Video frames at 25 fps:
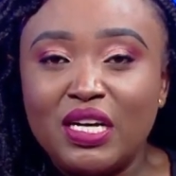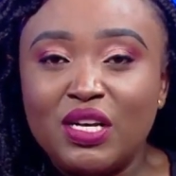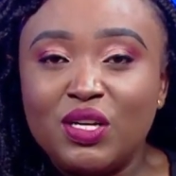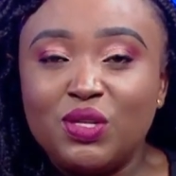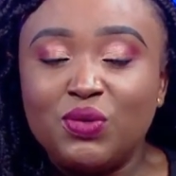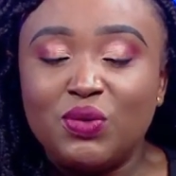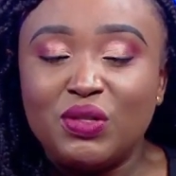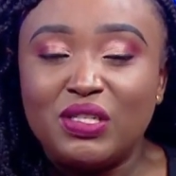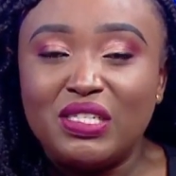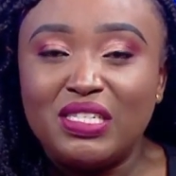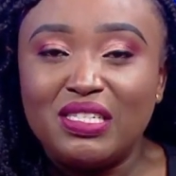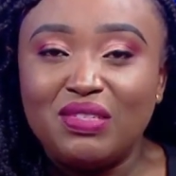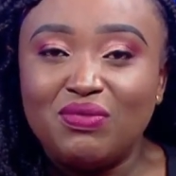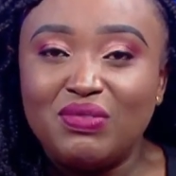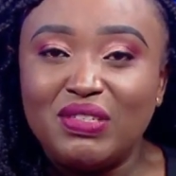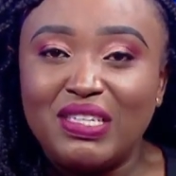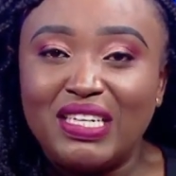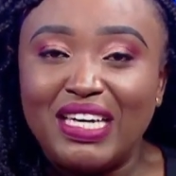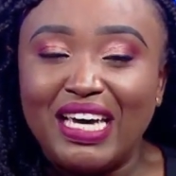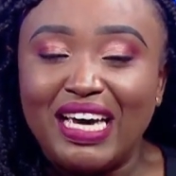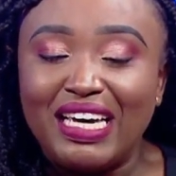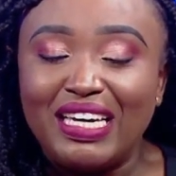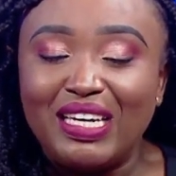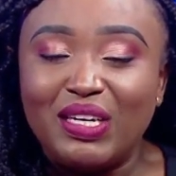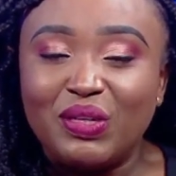Switch TV
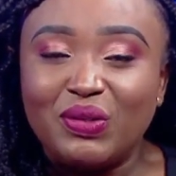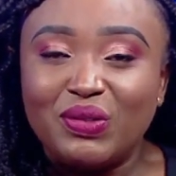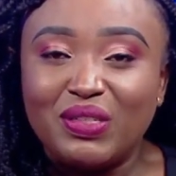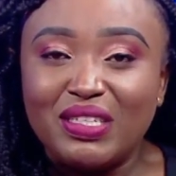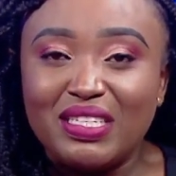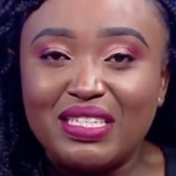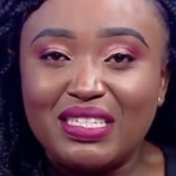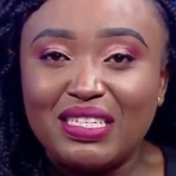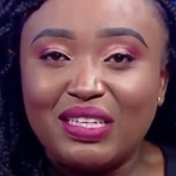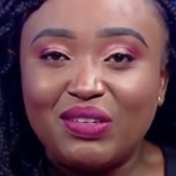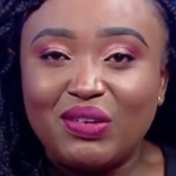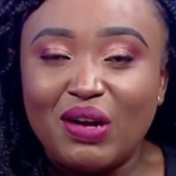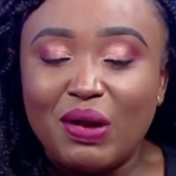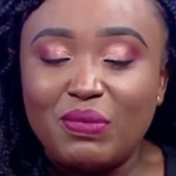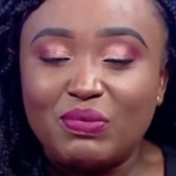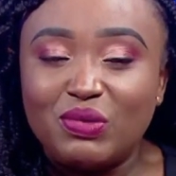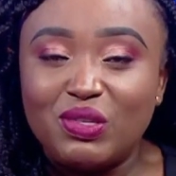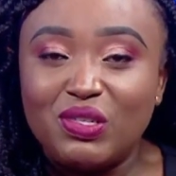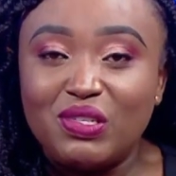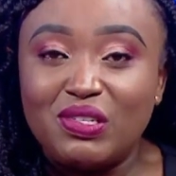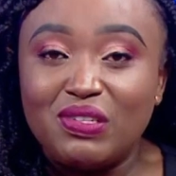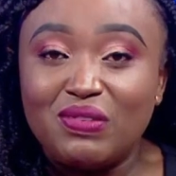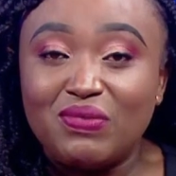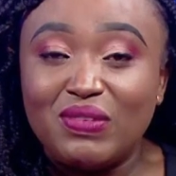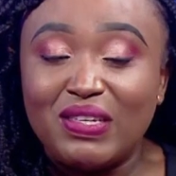KE on Instagram,
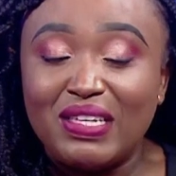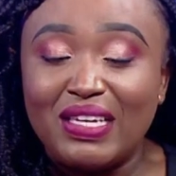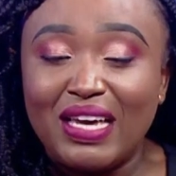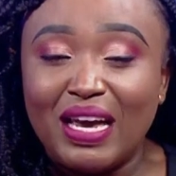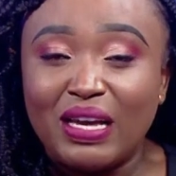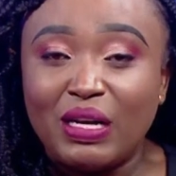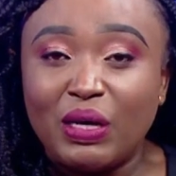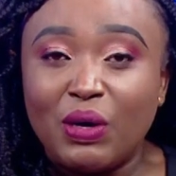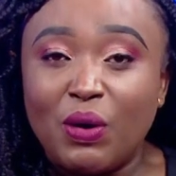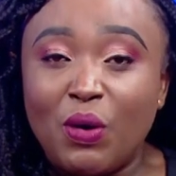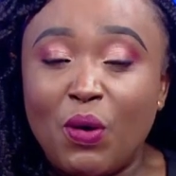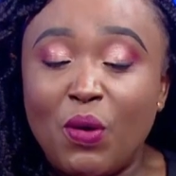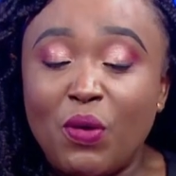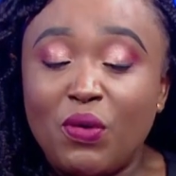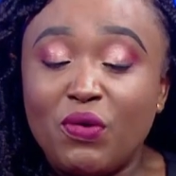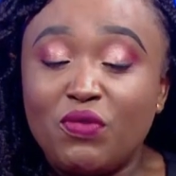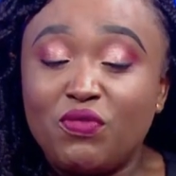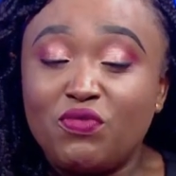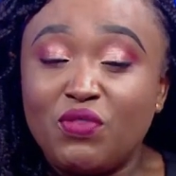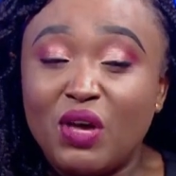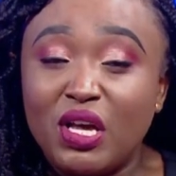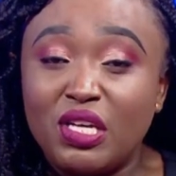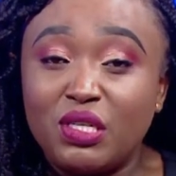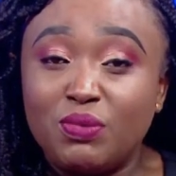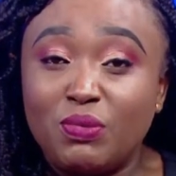Switch TV Kenya on
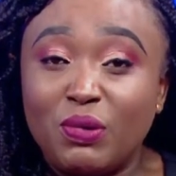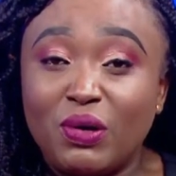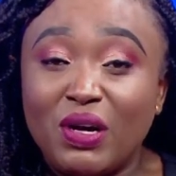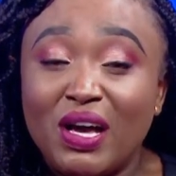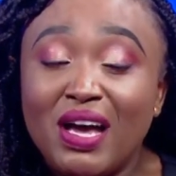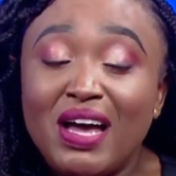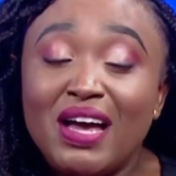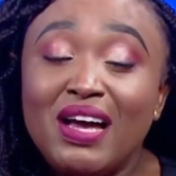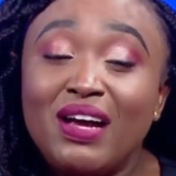Facebook.